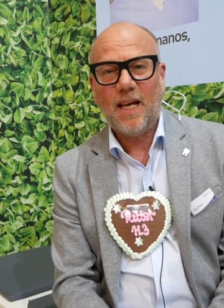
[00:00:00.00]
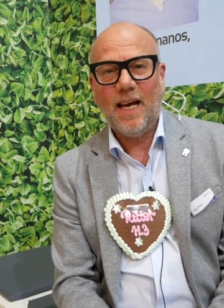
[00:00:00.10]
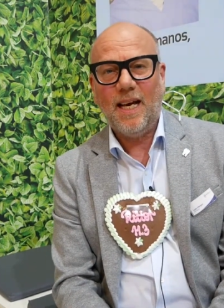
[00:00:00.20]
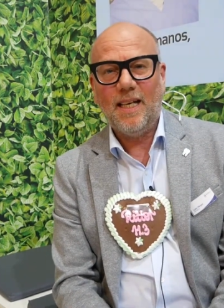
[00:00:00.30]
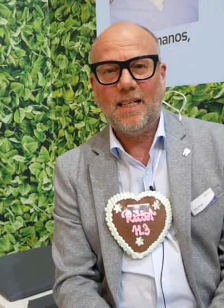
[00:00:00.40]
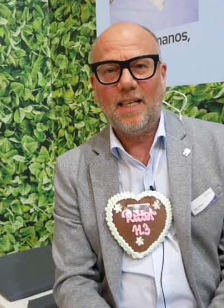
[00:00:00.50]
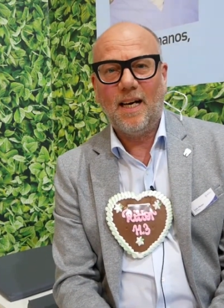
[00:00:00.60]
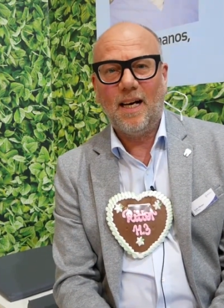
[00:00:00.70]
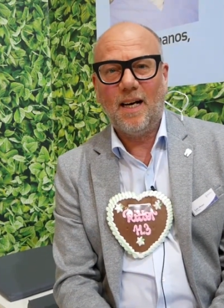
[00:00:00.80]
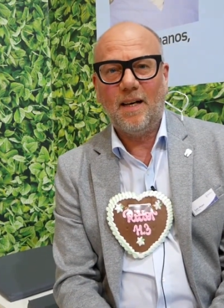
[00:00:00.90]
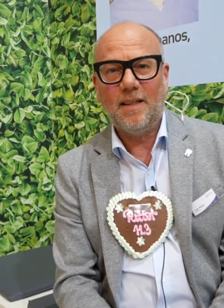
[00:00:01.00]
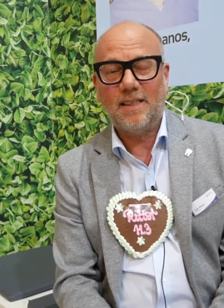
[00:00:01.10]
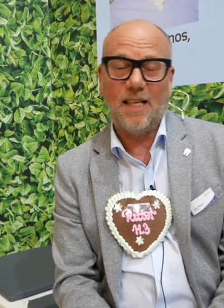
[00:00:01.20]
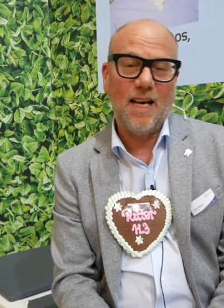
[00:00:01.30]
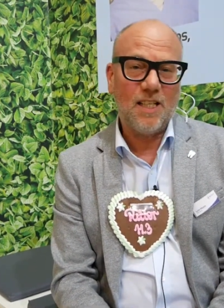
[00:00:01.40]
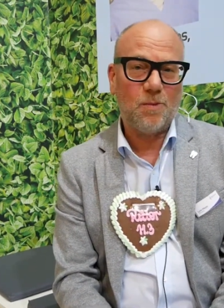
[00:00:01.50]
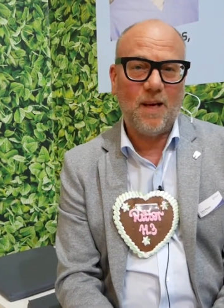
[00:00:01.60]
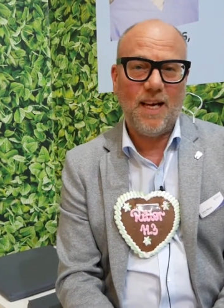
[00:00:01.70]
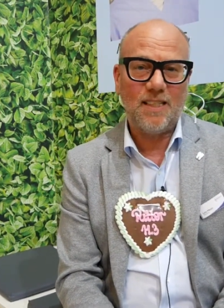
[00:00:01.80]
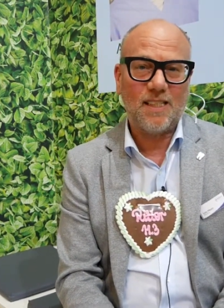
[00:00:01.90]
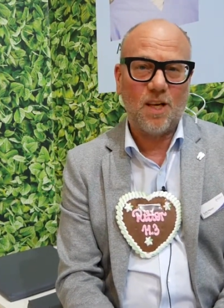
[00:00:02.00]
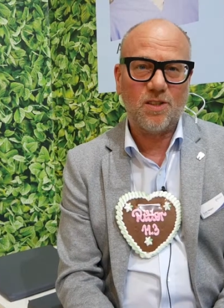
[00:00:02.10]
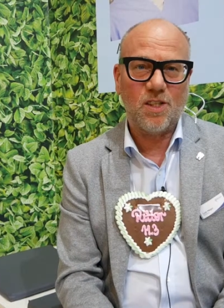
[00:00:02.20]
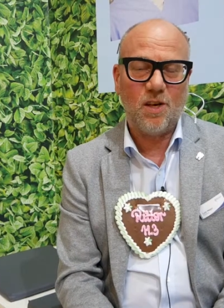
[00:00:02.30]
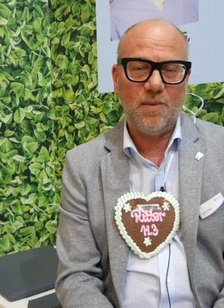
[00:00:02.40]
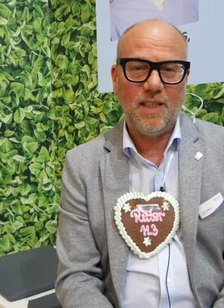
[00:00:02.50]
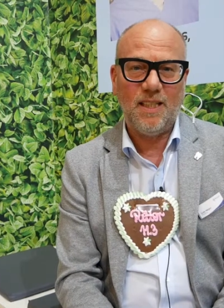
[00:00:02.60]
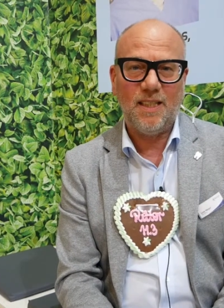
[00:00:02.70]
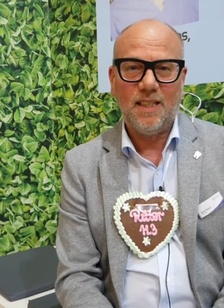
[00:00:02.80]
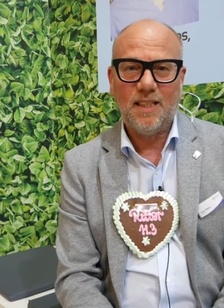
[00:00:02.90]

and it's a nice place, South Germany.